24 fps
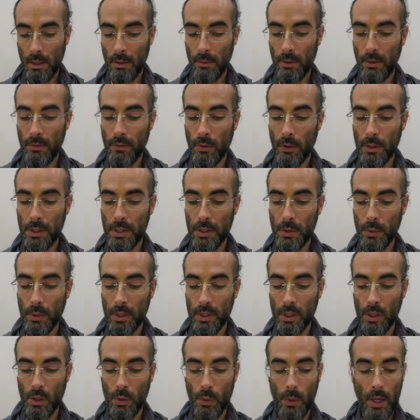refers to his
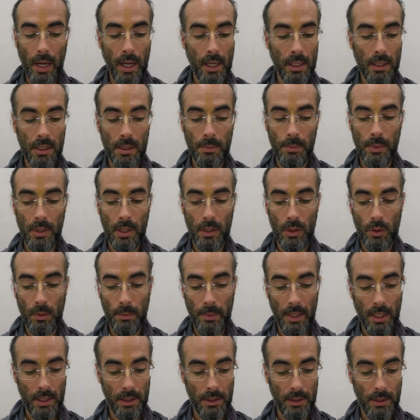grand spiritual
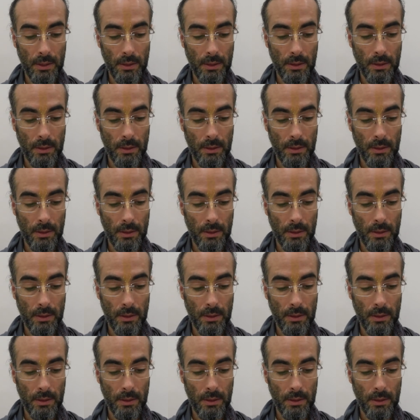master.